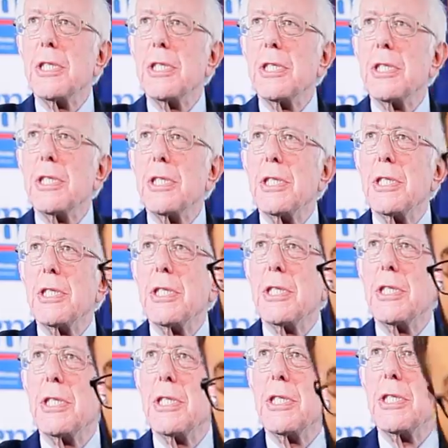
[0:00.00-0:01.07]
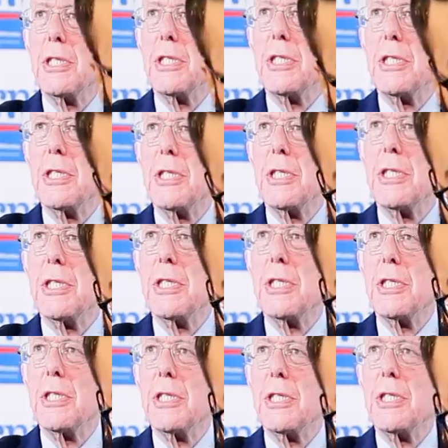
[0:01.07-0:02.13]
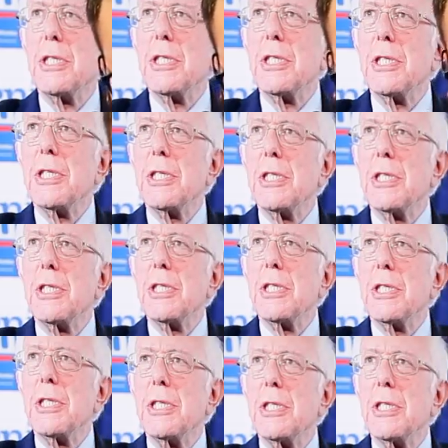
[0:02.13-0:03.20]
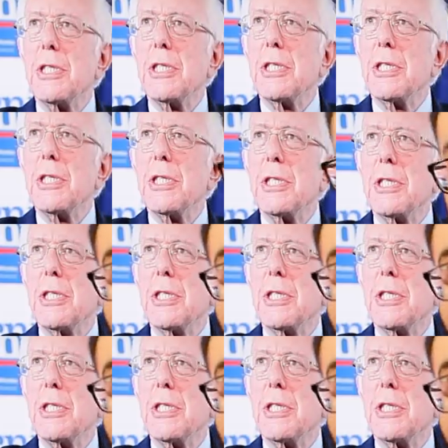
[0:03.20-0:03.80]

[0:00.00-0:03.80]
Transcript: [no speech]